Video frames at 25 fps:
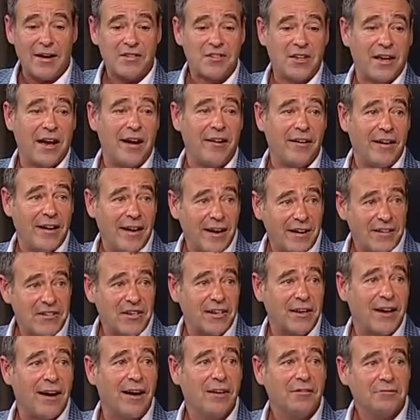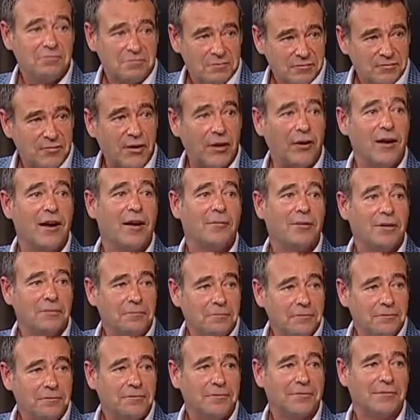asked Gary, how's he going? Very happy.
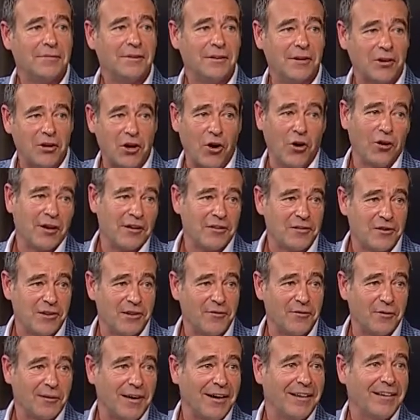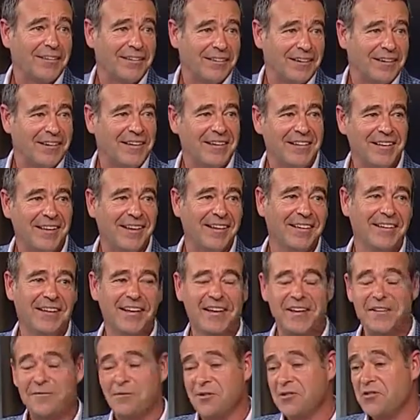In a laconic sort of a way, you know, he
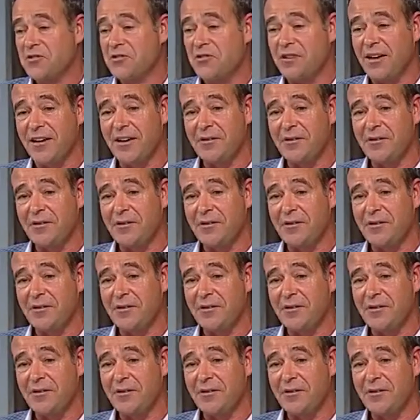was